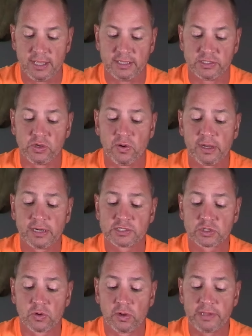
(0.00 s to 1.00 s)
So I'm going to
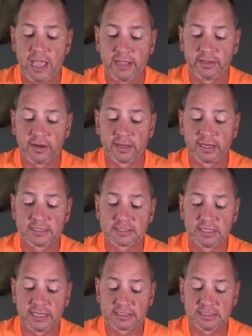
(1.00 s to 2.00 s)
scroll down there, I'm going to
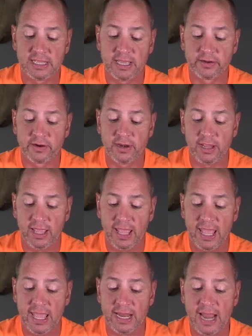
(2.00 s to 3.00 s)
select standard,
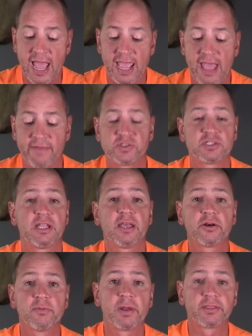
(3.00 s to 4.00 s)
and I have
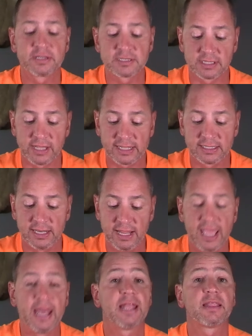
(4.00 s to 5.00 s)
standard monthly selected,
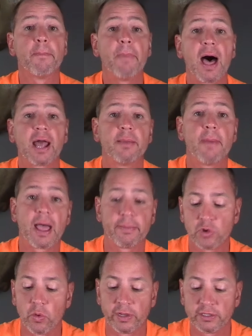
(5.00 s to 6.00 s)
and at the bottom
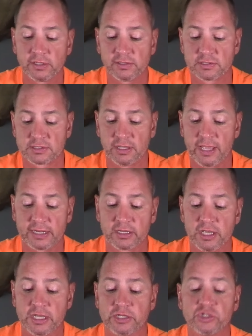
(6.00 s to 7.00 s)
I'm going to select
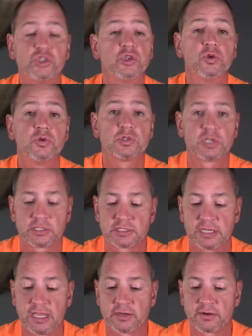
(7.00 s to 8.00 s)
choose
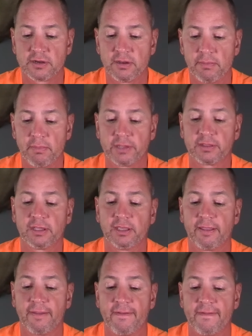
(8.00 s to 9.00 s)
standard
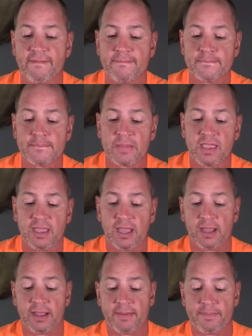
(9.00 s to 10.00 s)
monthly.
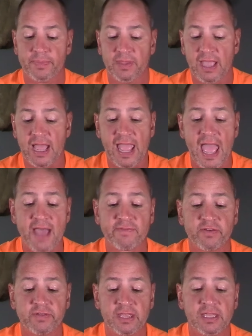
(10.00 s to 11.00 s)
I have
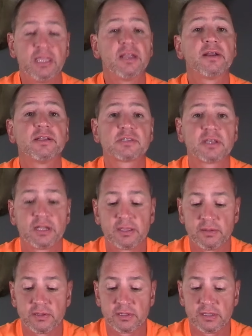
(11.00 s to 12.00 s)
everything here. It's going
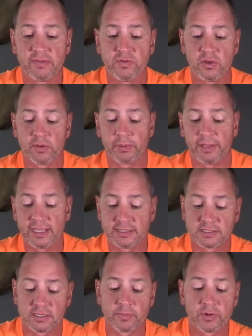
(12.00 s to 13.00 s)
to give you your
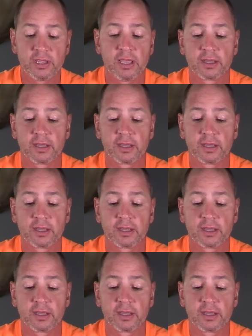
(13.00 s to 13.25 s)
plan summary.